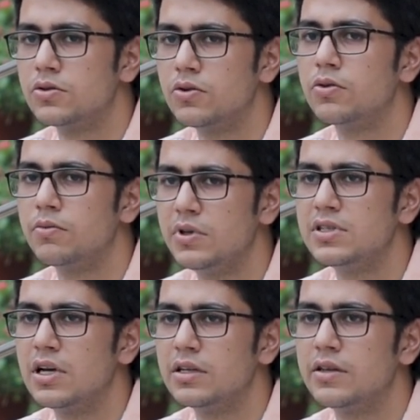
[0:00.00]
So
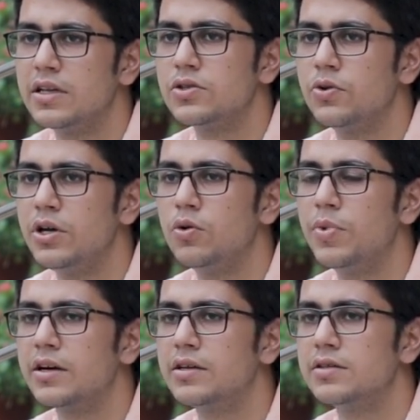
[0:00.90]
these are the things you need to
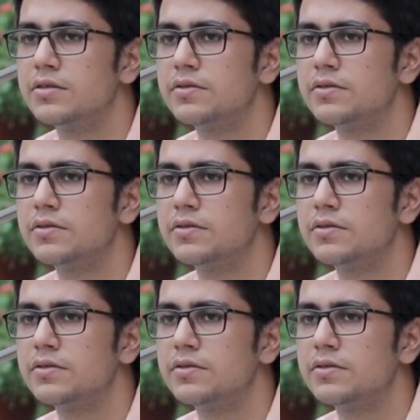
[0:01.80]
practice.